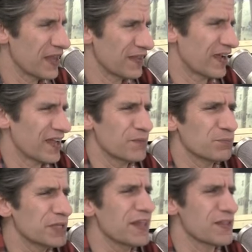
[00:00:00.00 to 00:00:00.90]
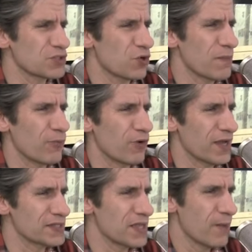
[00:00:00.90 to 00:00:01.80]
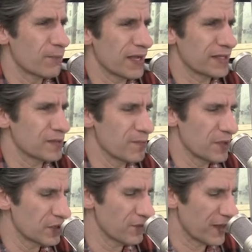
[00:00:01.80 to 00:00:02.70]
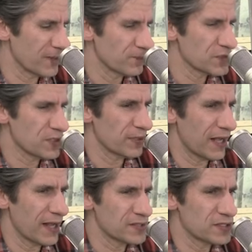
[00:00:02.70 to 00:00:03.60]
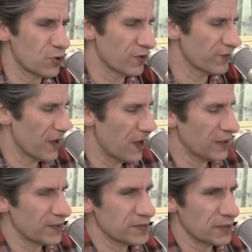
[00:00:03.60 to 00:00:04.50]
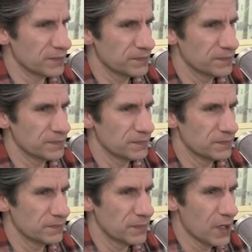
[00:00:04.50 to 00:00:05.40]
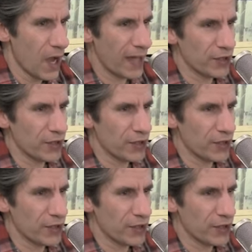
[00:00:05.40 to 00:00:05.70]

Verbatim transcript: and, like, I completely had the score memorized. But, like, in the middle of, like, Summer Nights, the score fell, and I was like... I